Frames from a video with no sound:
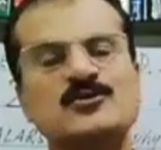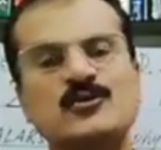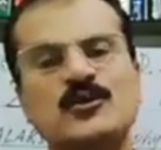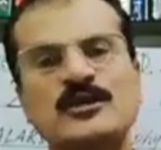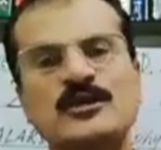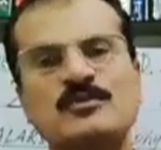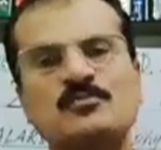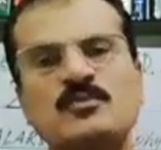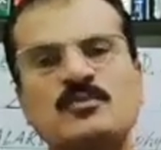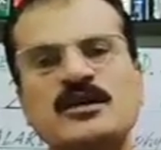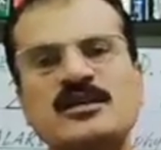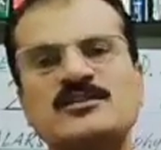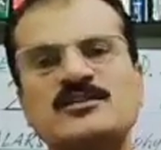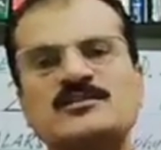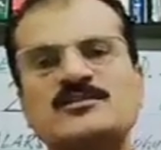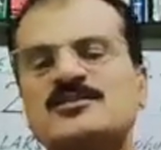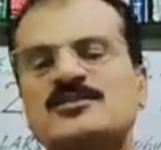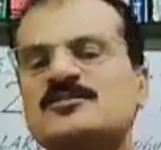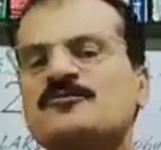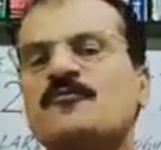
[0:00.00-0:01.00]
So it
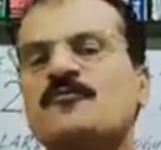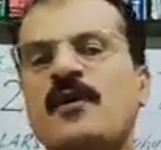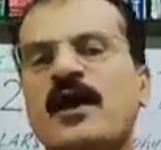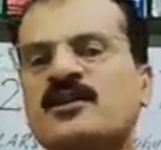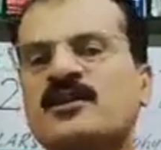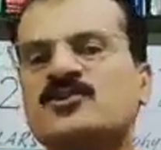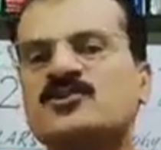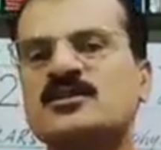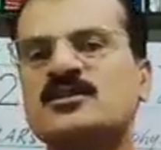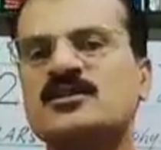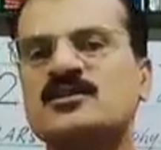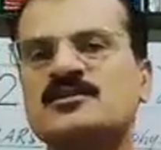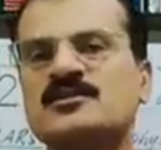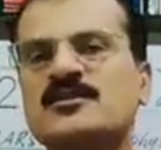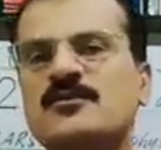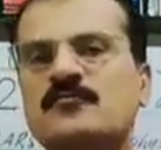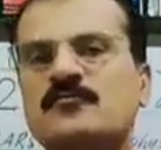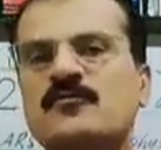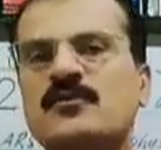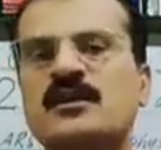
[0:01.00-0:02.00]
means vector
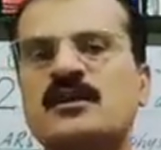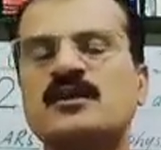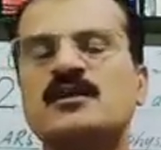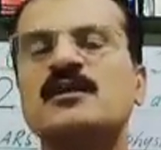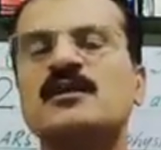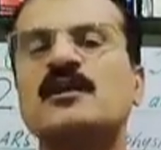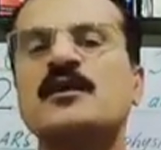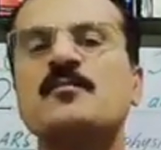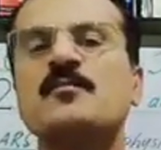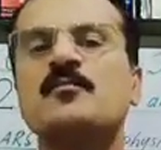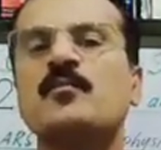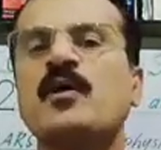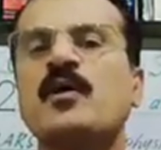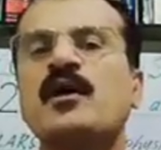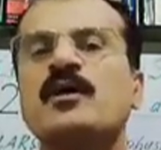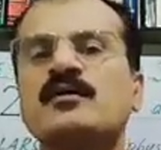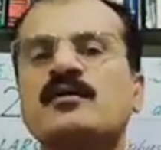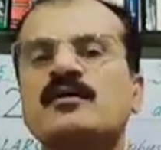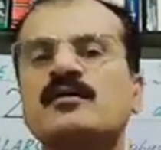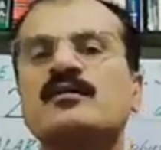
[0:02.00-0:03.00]
is a very
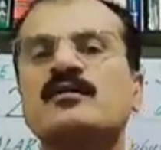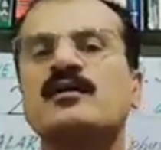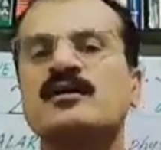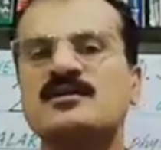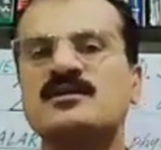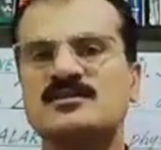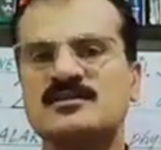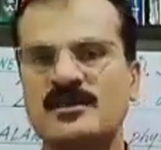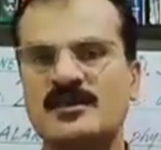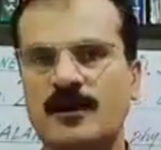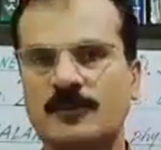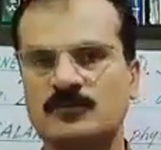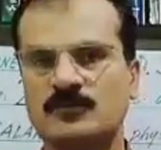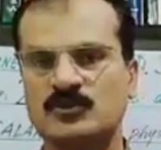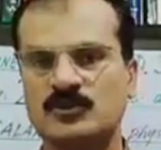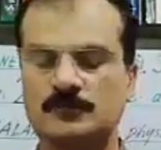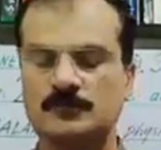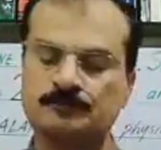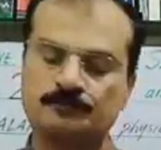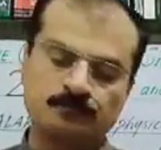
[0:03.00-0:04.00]
important
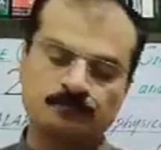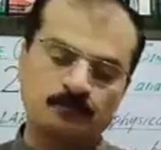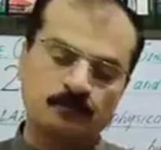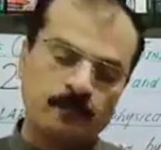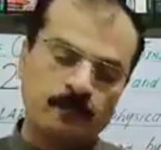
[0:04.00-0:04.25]
concept.